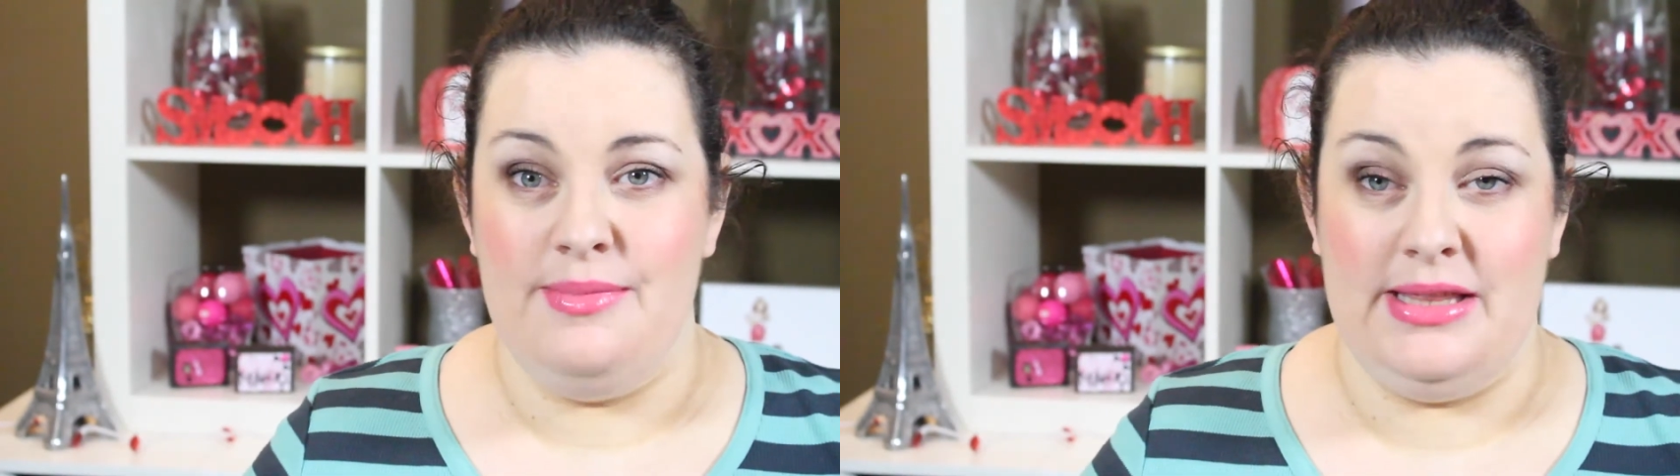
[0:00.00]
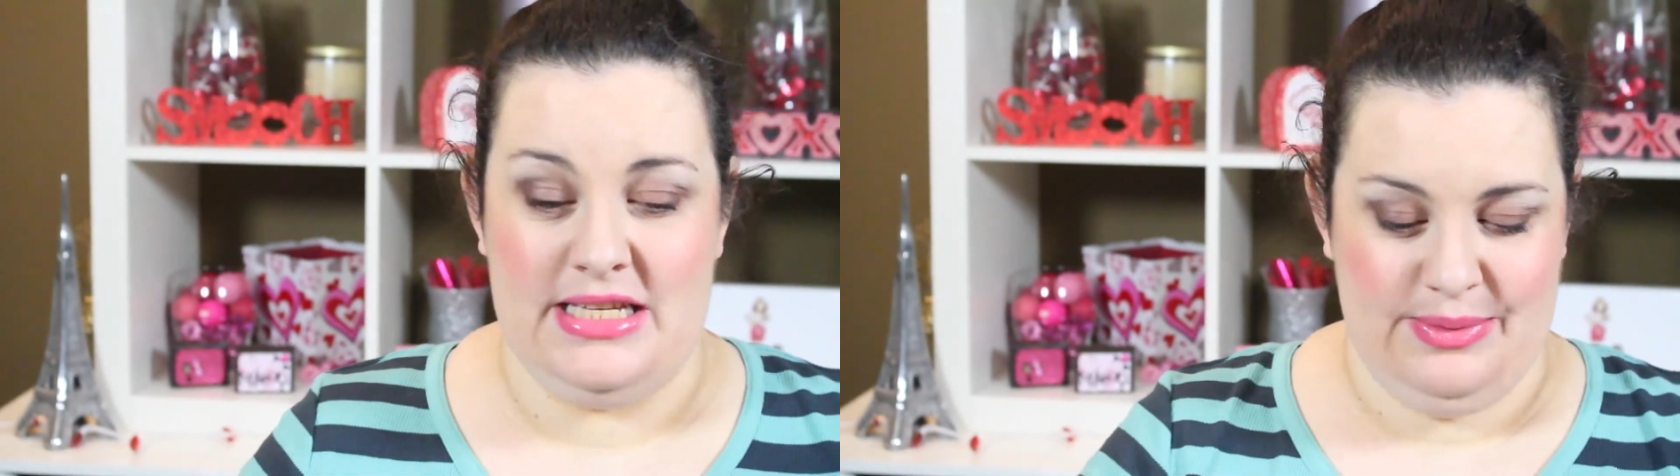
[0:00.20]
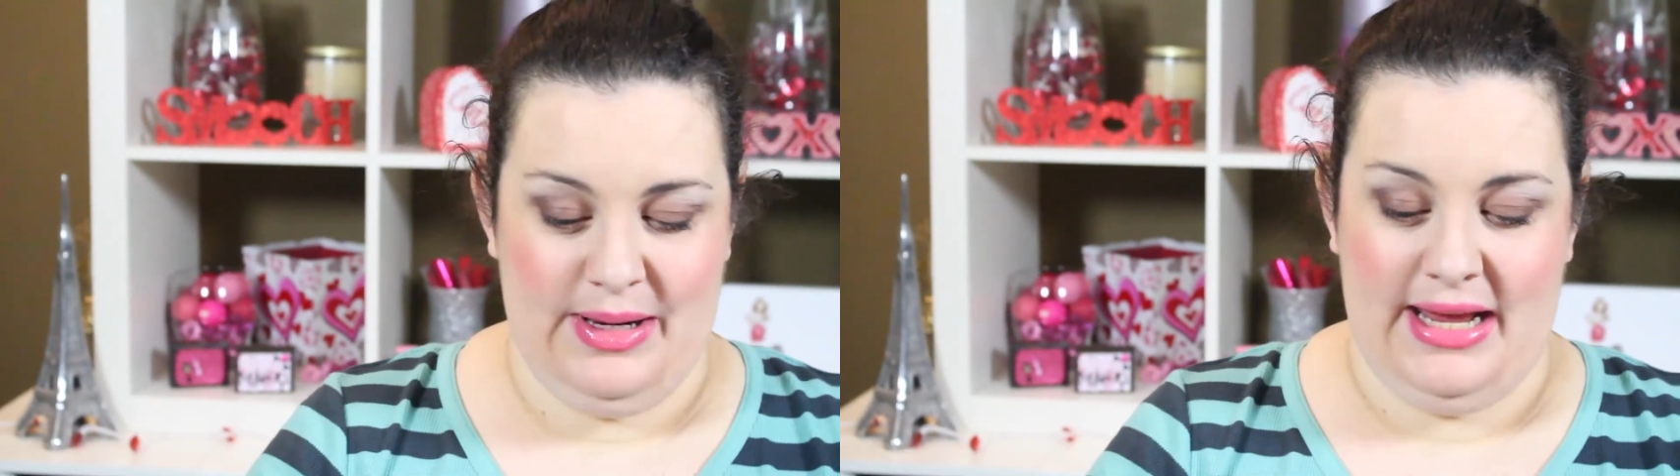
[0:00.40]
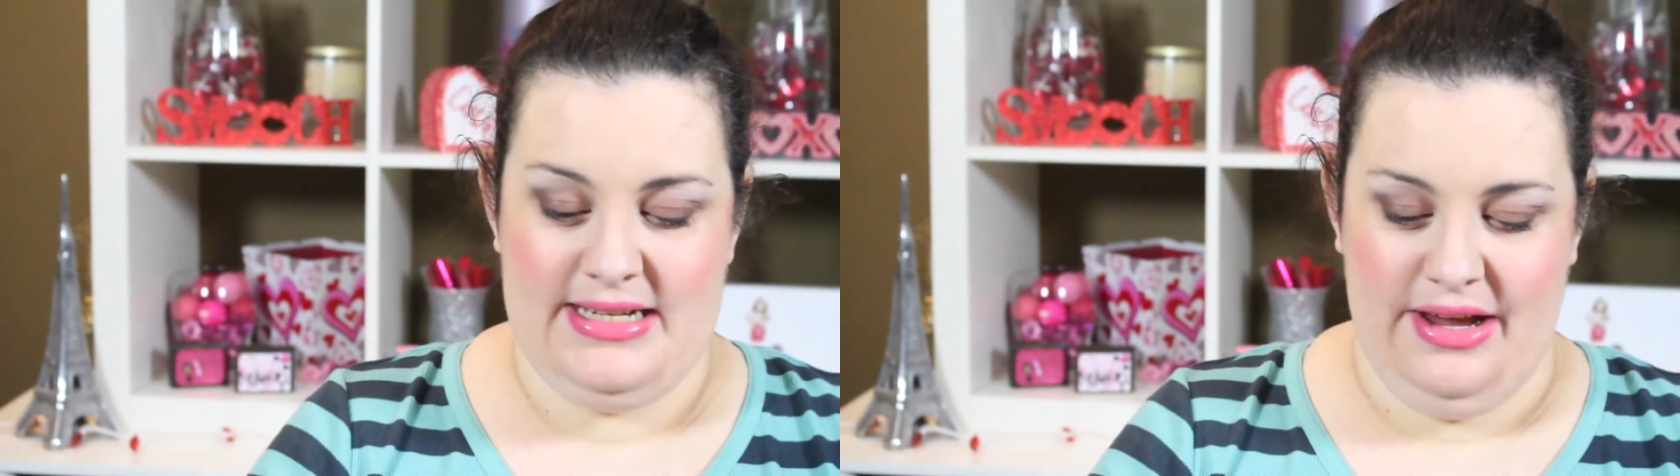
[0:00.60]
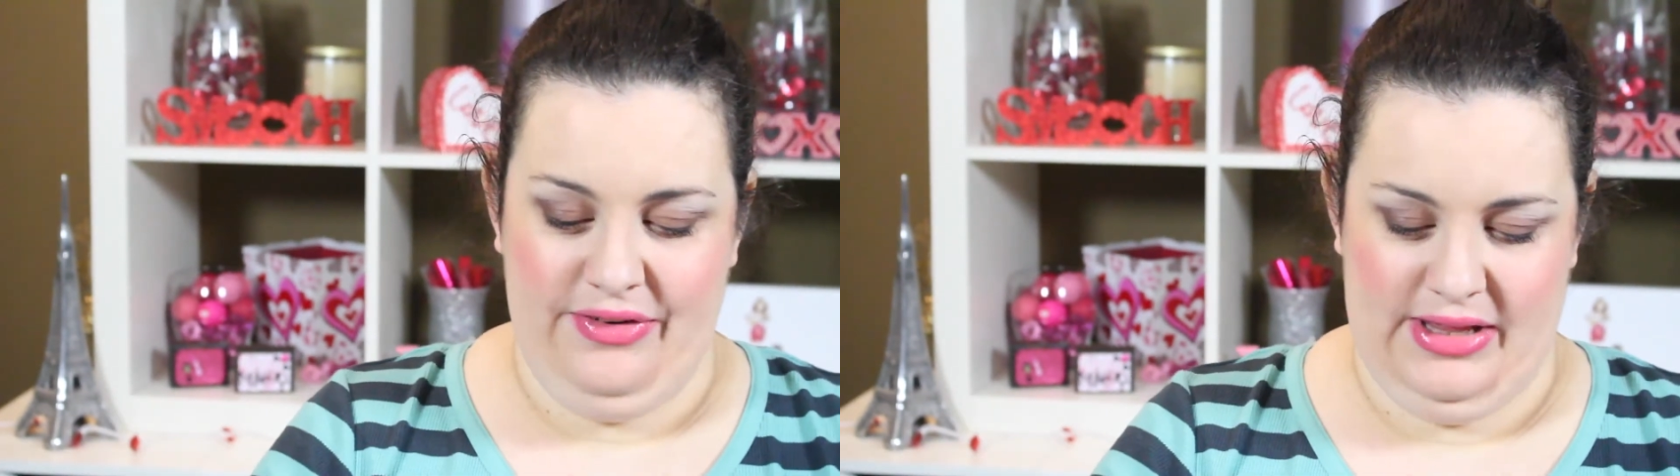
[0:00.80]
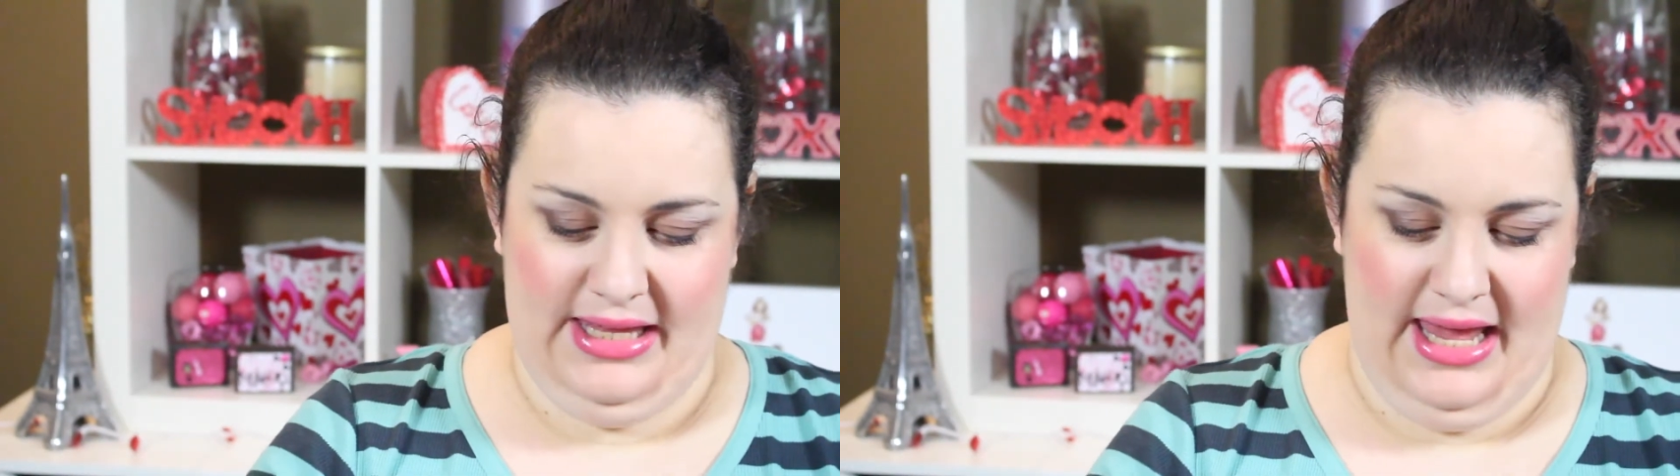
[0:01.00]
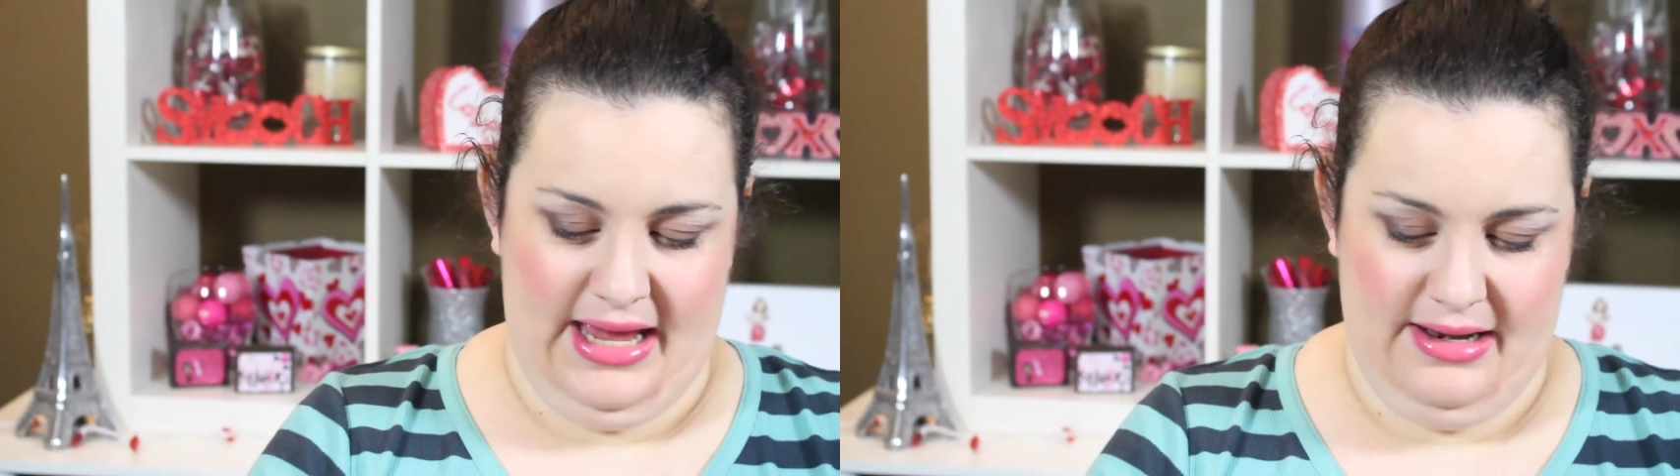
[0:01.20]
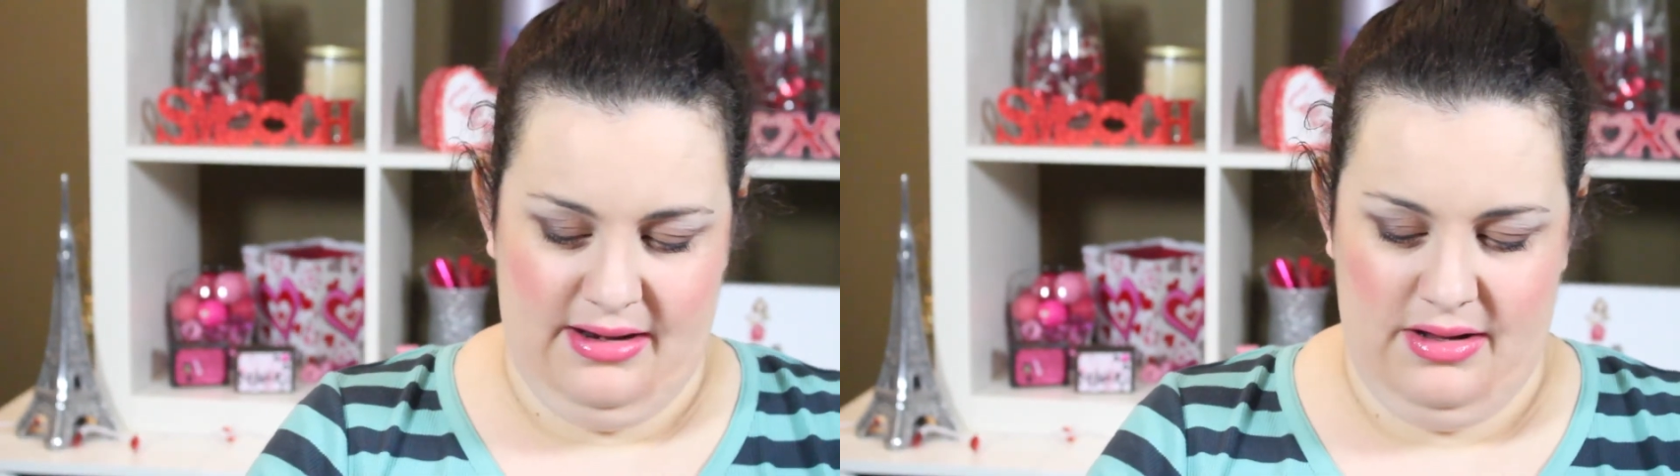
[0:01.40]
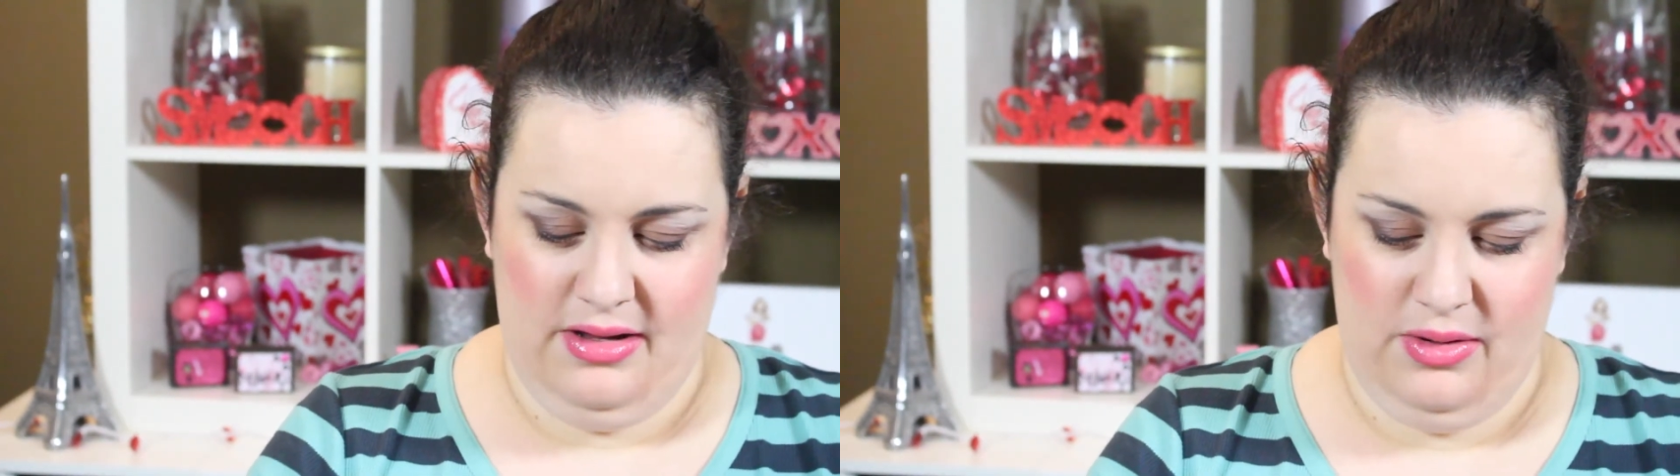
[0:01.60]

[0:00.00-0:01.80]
but this one I definitely can.